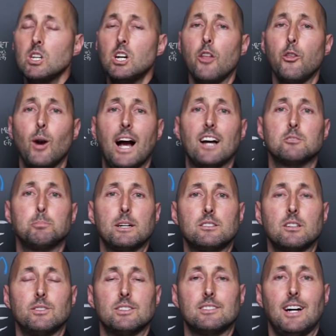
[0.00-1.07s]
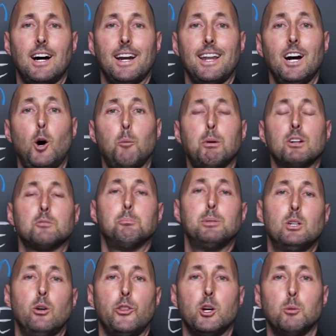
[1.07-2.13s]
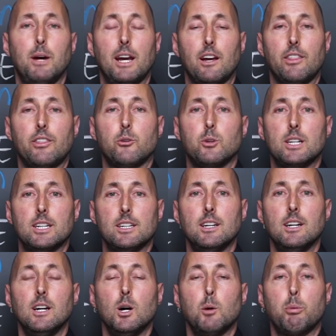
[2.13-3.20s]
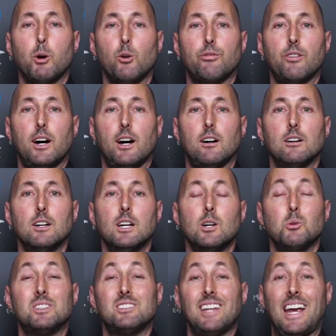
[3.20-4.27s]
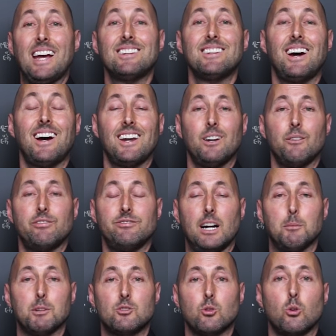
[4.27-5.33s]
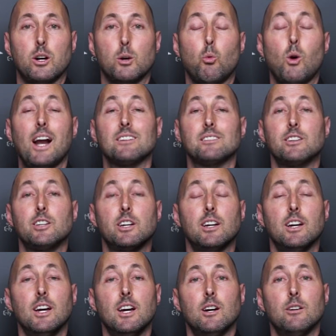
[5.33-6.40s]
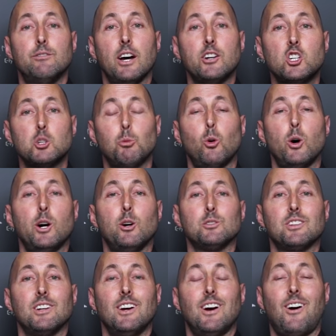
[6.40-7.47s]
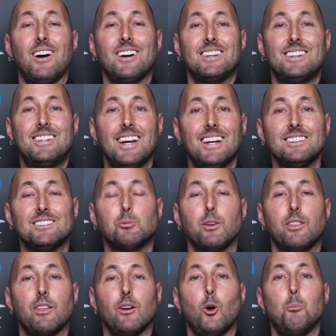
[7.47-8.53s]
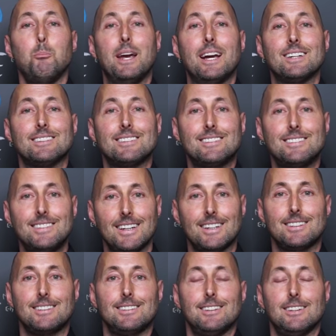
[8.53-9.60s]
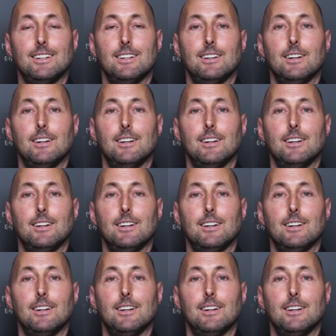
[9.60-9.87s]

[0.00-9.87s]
and other aspects of his diet help us build the omega three profile, which is anti-inflammatory, whereas the vegetable oils are dense with omega six